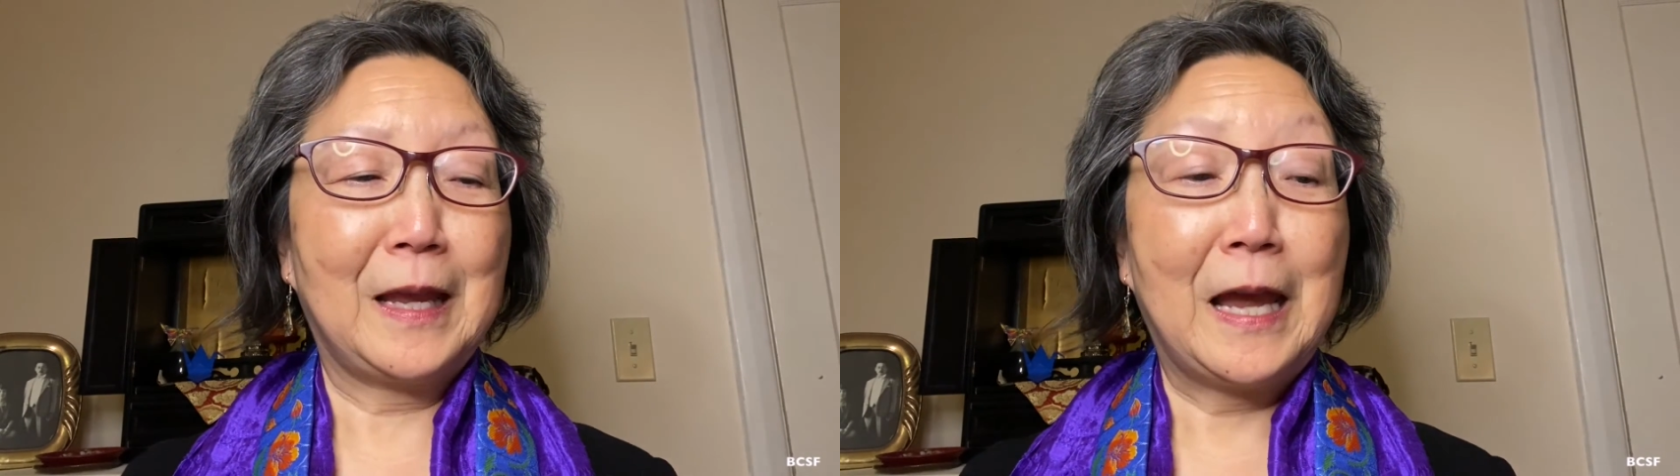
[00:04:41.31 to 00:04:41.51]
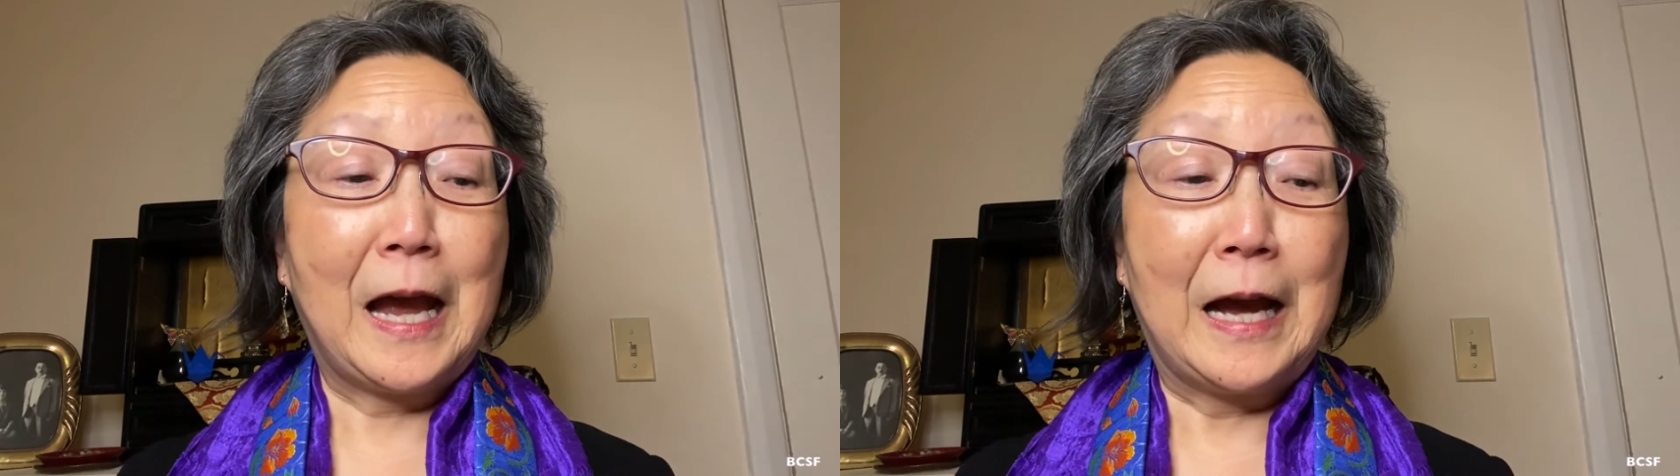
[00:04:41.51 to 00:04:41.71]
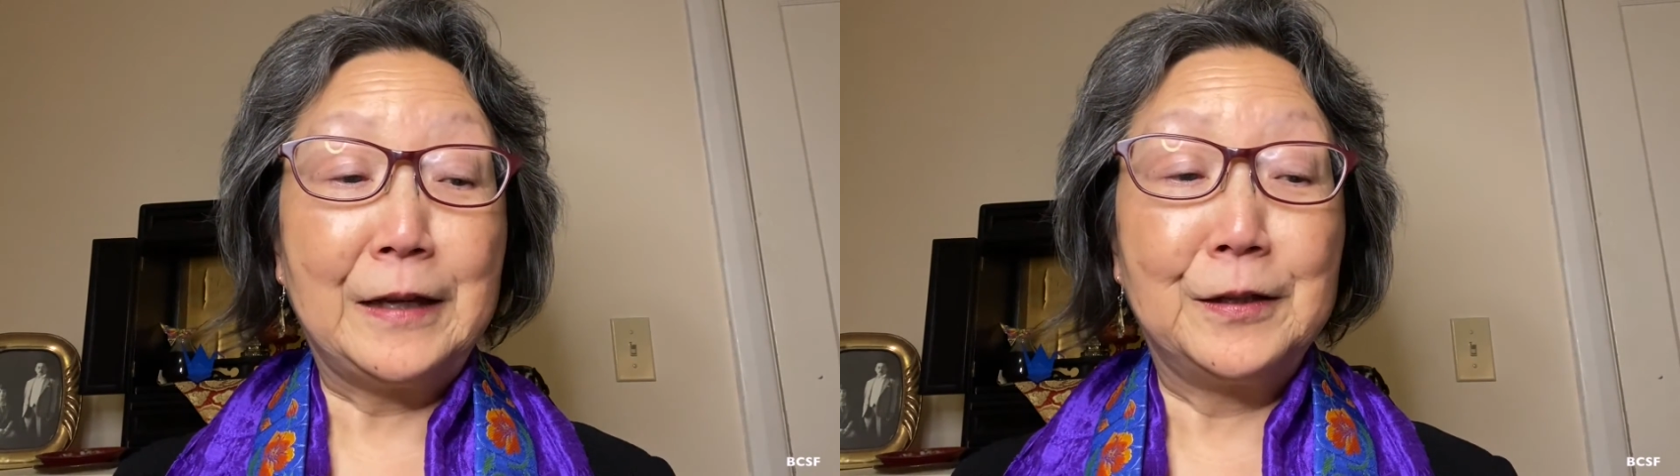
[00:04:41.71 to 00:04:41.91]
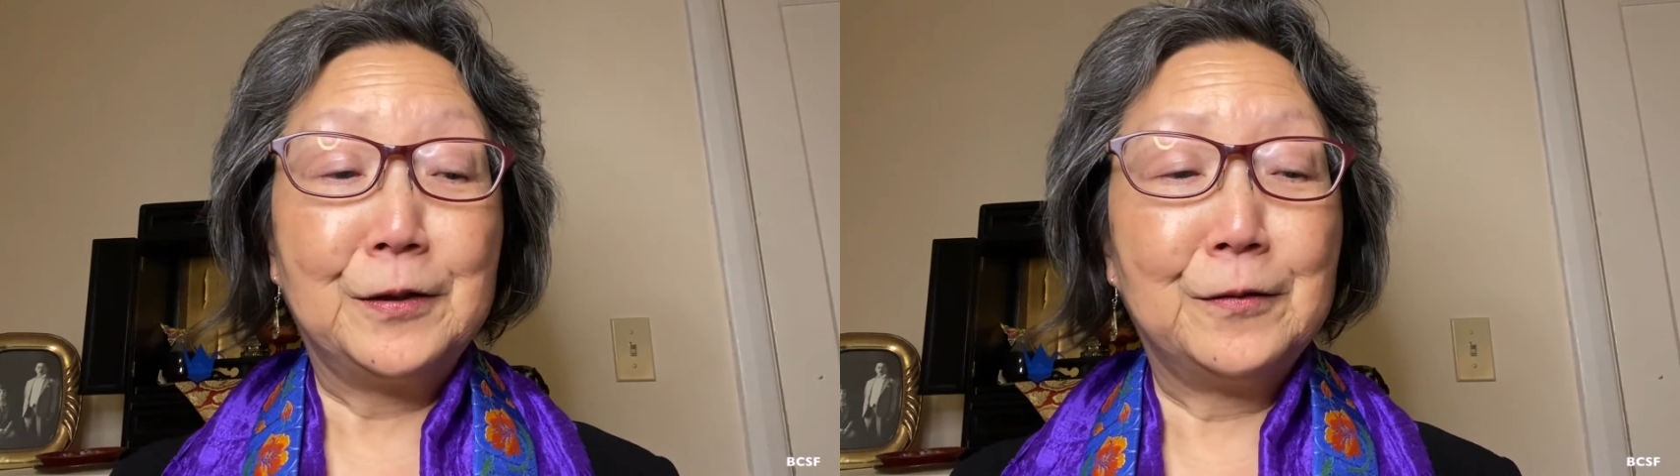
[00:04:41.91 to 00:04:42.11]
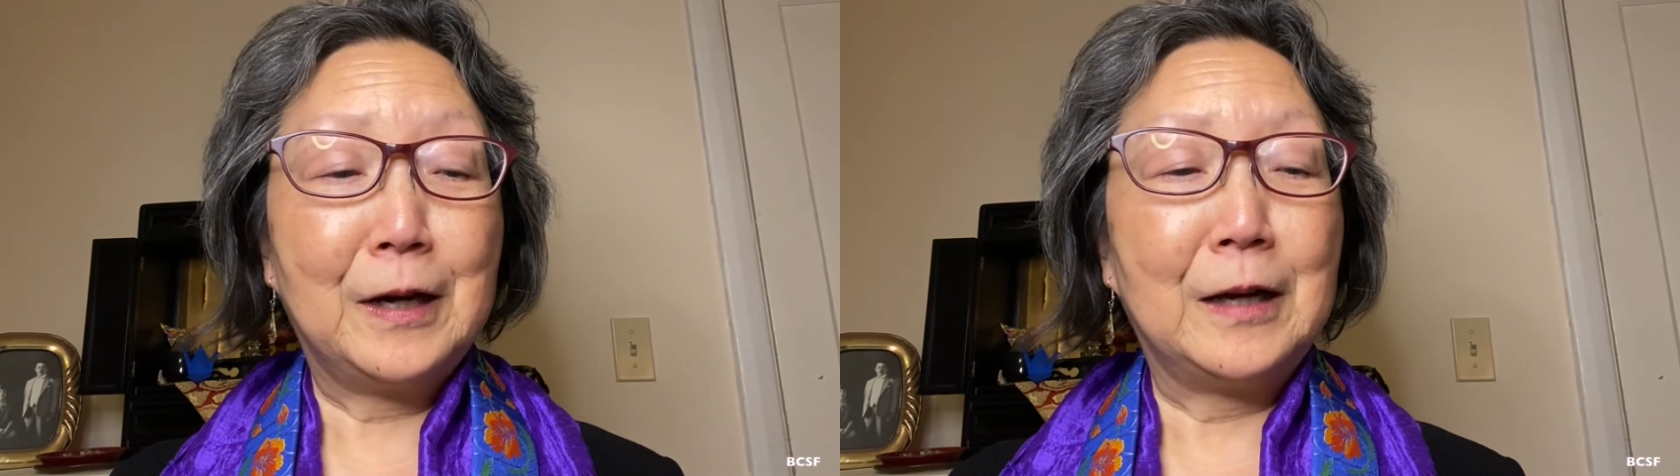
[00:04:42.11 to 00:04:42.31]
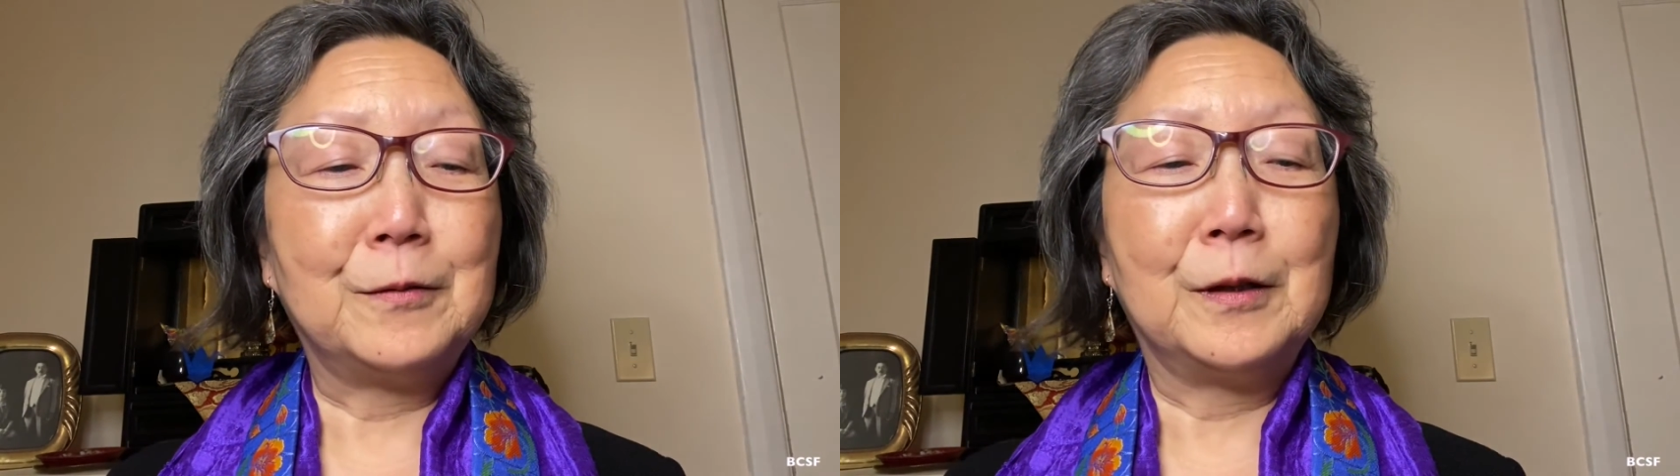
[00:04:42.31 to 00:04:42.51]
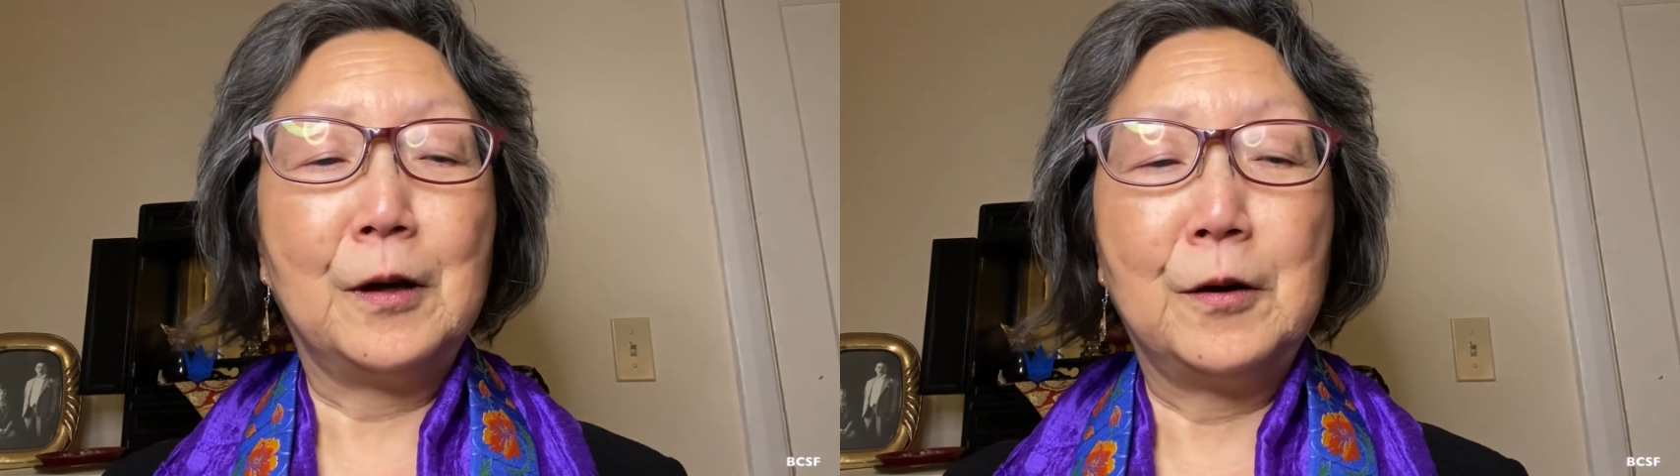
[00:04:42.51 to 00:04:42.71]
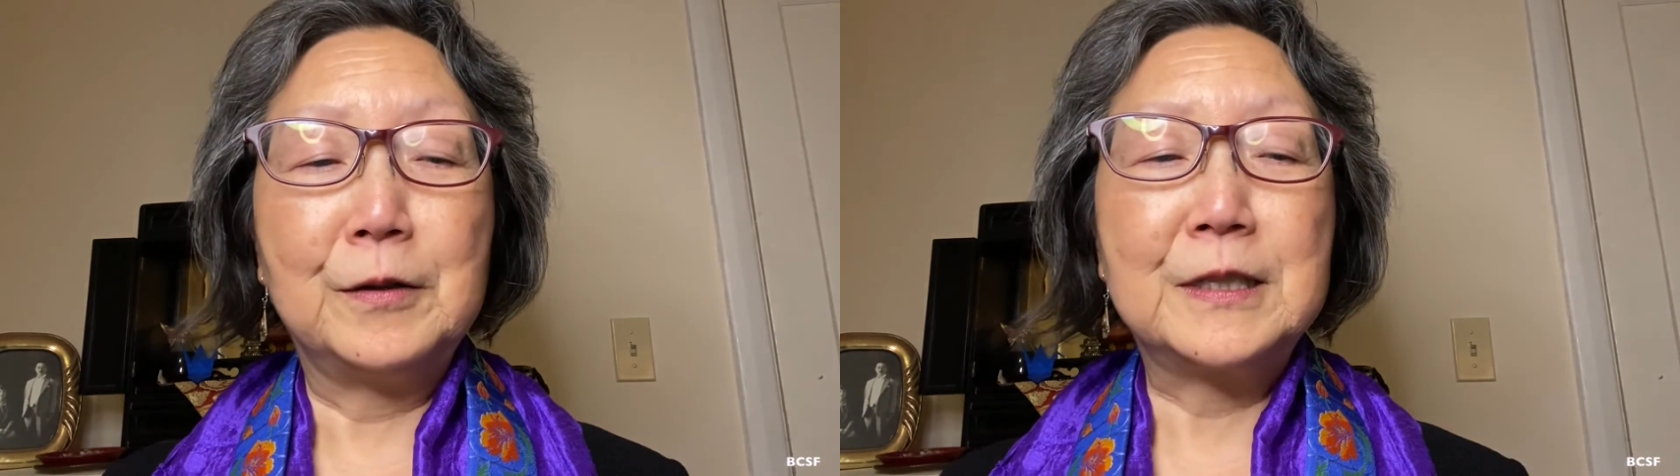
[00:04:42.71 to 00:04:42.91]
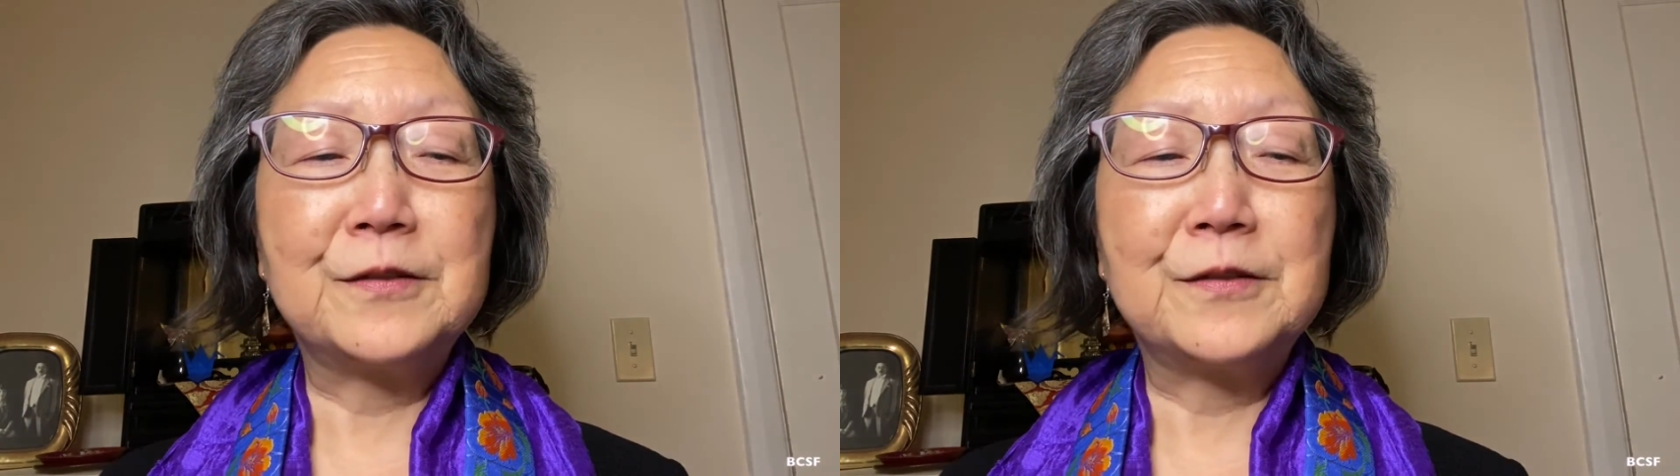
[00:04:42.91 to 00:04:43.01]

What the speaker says: I know I will always